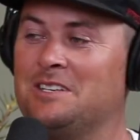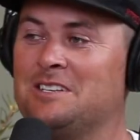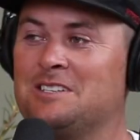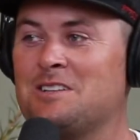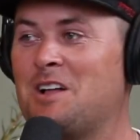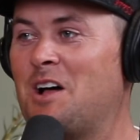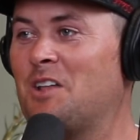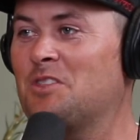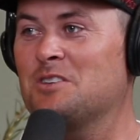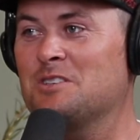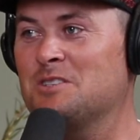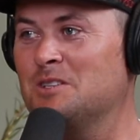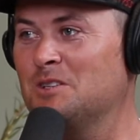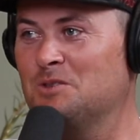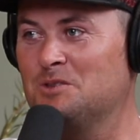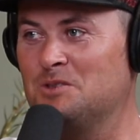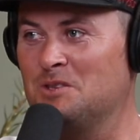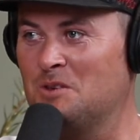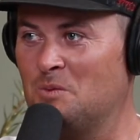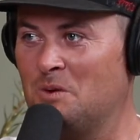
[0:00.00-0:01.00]
it's not the
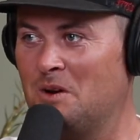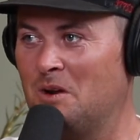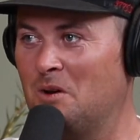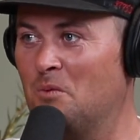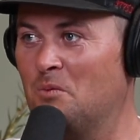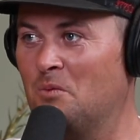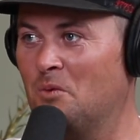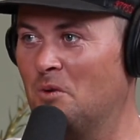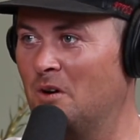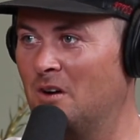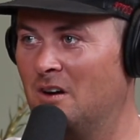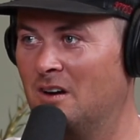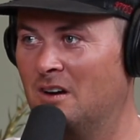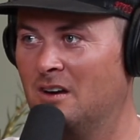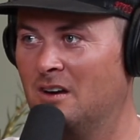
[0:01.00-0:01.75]
solution we hope for.